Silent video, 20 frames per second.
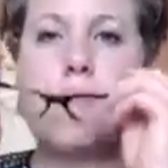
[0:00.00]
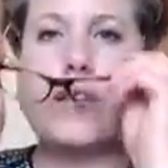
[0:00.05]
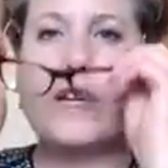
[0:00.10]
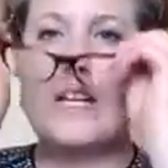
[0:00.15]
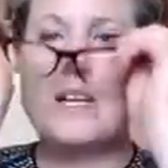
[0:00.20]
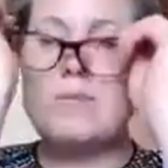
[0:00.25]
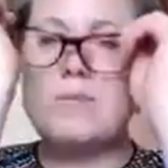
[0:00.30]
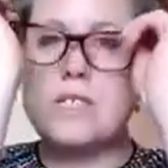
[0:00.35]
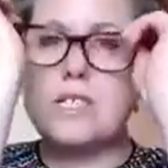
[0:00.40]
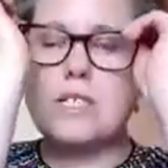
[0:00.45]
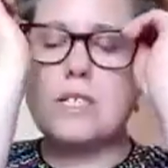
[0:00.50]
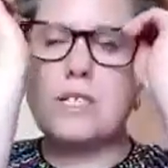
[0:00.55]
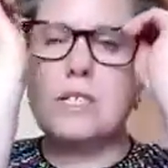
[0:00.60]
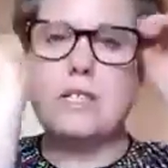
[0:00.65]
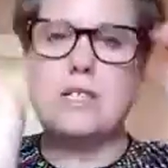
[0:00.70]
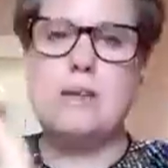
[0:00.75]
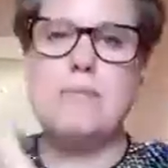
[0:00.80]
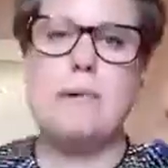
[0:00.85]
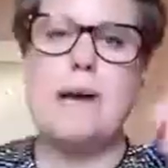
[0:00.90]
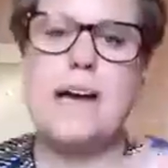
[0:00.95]
and I'm just going
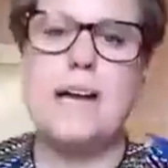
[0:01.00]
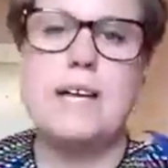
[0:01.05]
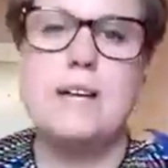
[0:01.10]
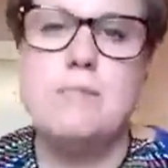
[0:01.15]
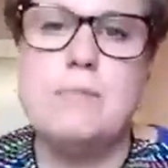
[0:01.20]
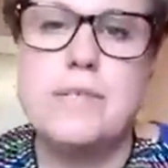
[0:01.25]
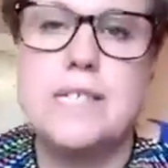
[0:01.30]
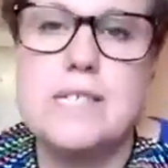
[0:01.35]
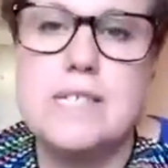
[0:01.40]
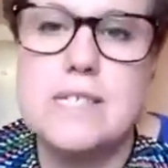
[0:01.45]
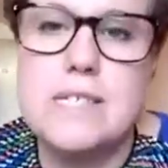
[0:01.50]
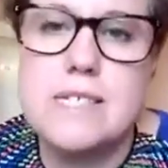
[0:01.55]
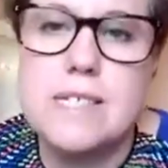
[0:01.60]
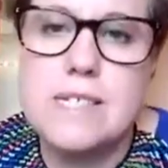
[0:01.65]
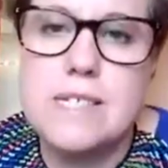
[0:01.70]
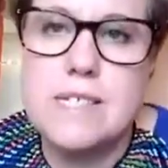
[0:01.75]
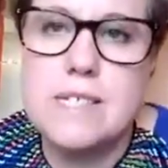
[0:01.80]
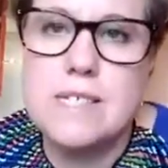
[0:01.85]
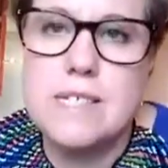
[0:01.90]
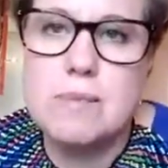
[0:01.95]
to go back a bit and
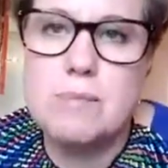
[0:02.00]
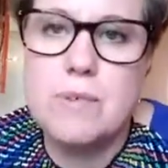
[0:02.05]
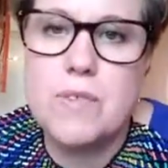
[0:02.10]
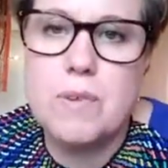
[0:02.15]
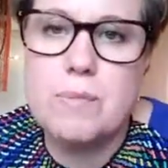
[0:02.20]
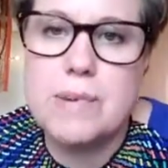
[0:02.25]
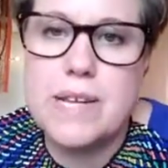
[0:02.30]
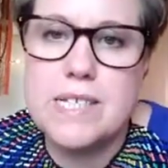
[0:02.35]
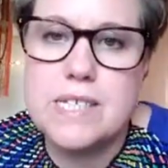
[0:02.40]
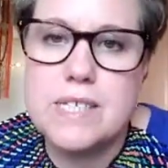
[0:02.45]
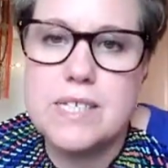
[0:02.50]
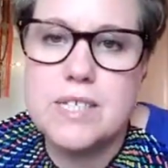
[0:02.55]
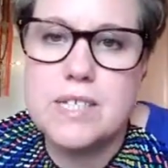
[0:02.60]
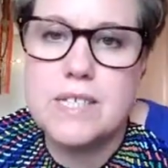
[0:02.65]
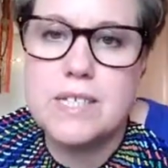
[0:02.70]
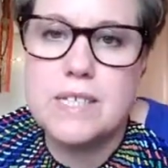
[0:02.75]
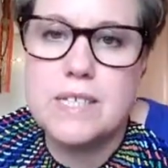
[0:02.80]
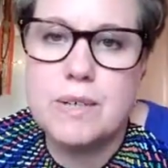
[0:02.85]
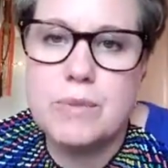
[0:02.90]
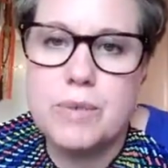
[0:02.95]
see some of the
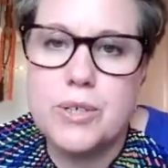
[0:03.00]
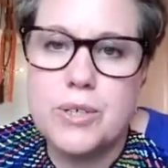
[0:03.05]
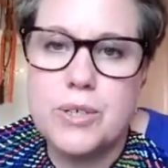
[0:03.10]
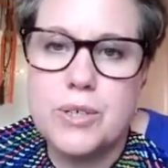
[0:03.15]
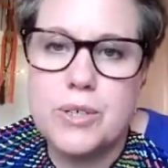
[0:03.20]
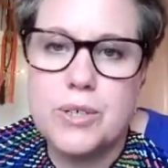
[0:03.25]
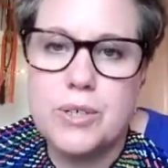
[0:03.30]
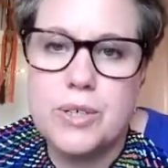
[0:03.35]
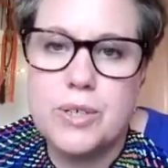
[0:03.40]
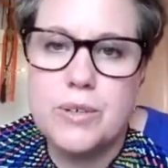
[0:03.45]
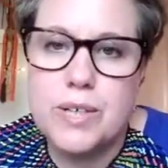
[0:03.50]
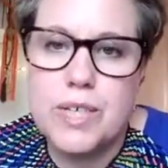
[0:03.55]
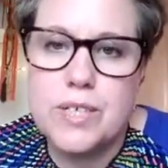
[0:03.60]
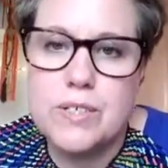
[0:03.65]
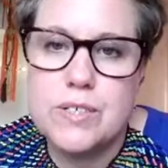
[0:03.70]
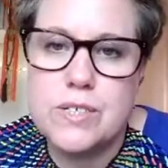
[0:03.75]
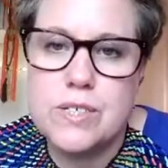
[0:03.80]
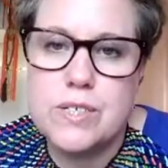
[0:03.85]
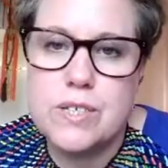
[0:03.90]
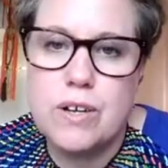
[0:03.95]
messages, and then we're going to go
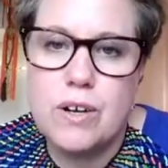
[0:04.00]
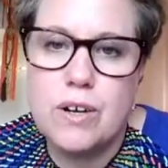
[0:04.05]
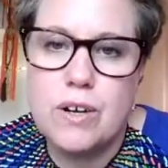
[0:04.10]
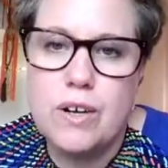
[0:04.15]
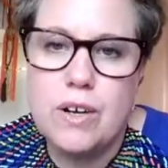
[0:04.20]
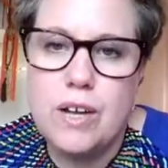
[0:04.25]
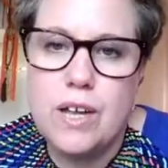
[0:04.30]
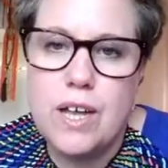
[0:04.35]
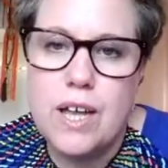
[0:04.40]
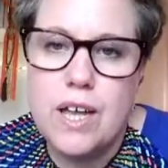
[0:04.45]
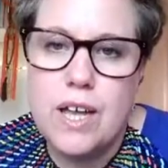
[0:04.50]
into song.